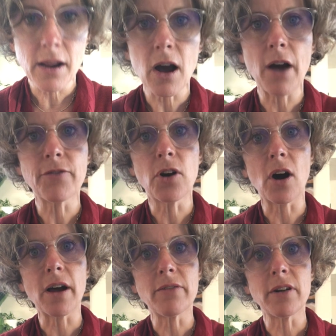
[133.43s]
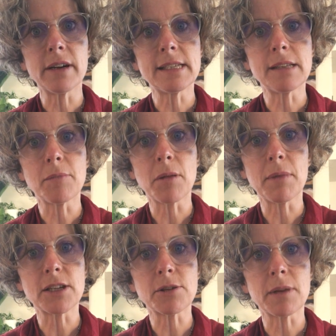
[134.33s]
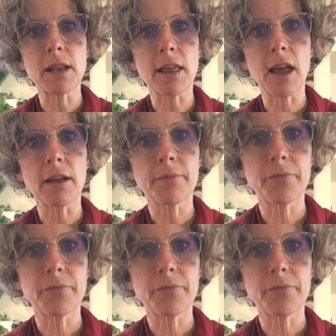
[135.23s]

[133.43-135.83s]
I've got a very similar measurement there.